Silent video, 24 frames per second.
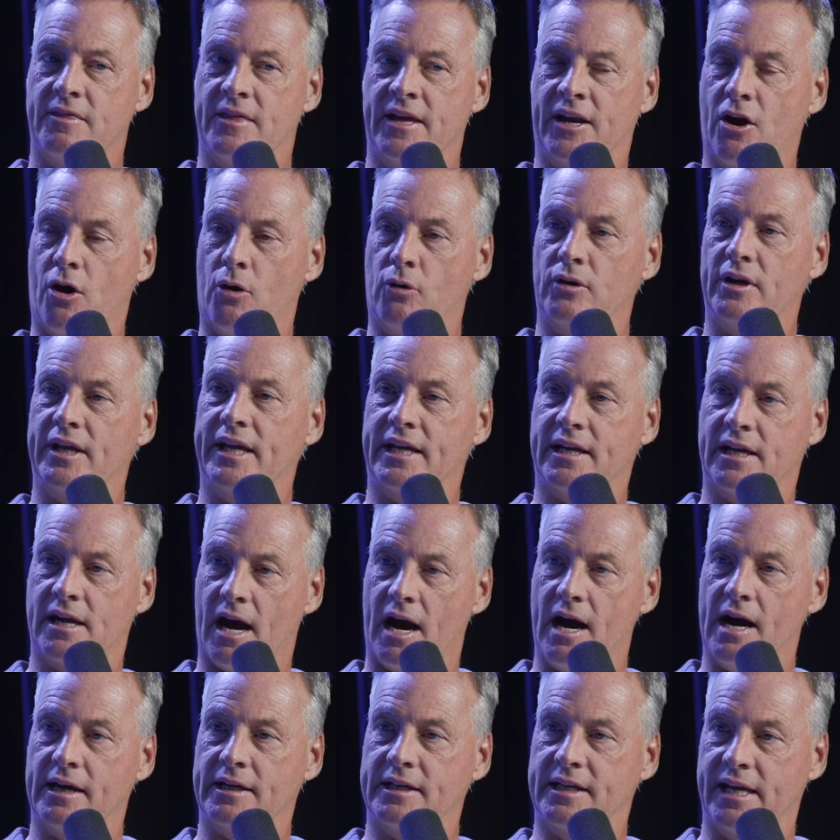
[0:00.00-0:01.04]
that only
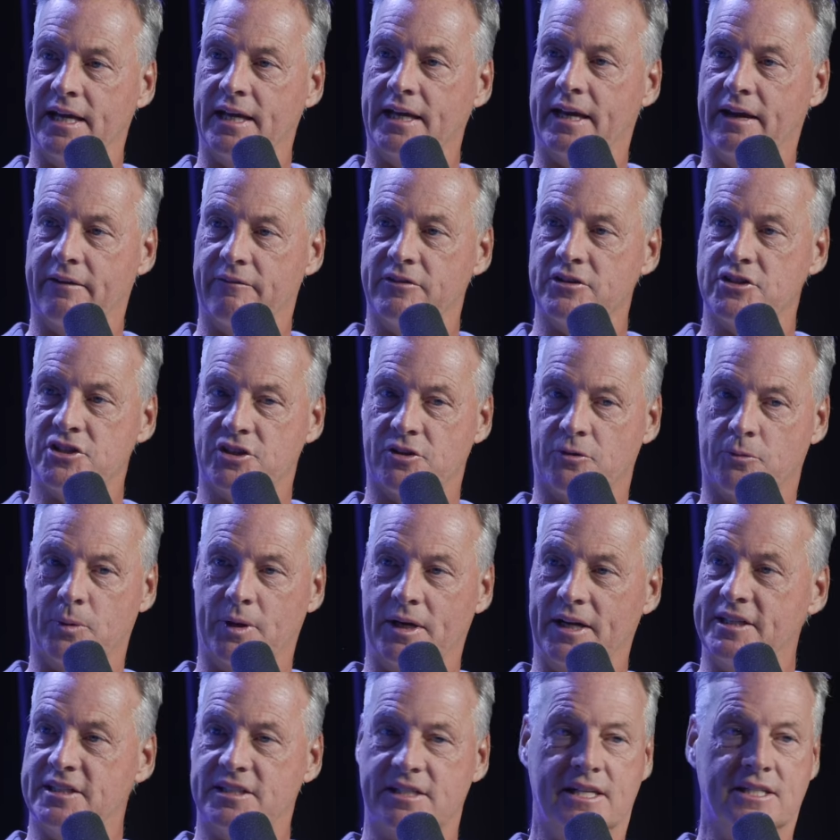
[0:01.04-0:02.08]
God can give us the
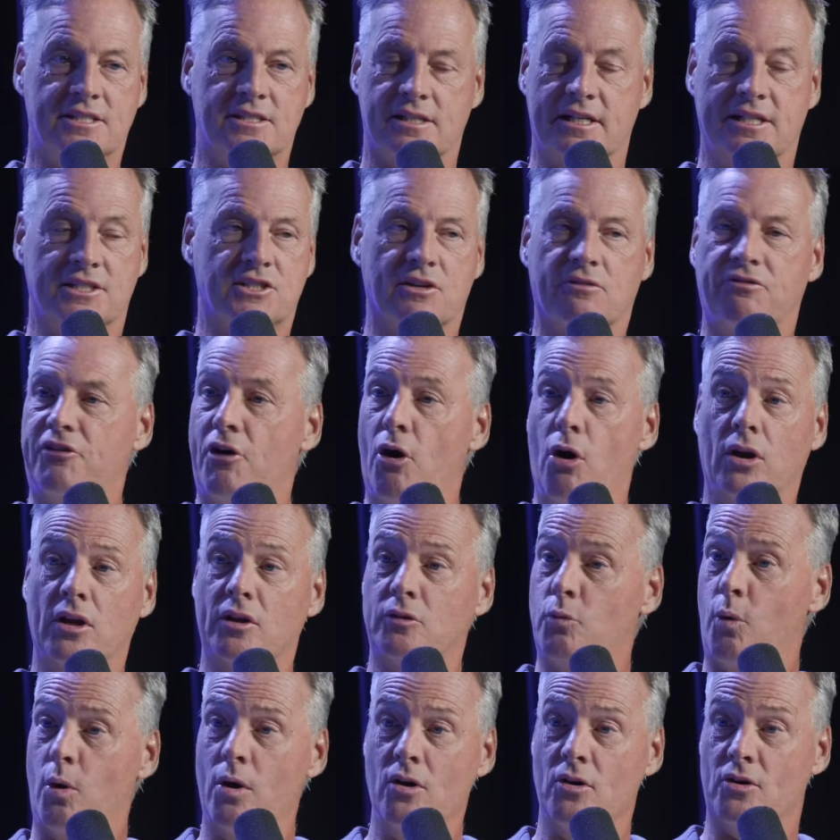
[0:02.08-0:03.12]
it's it's, it's a
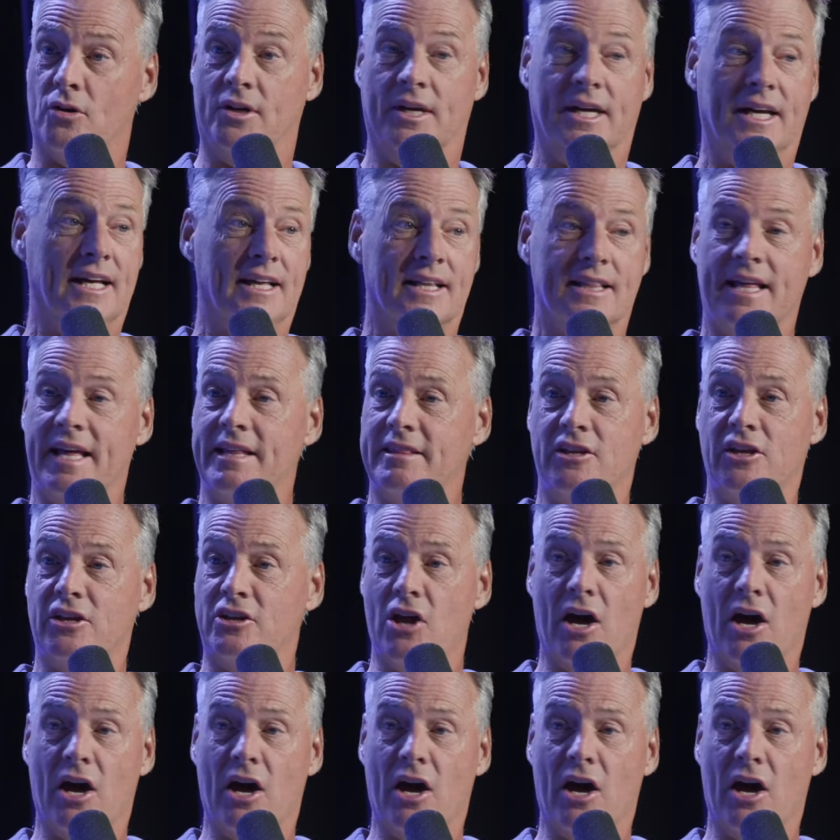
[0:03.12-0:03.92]
fallen world right.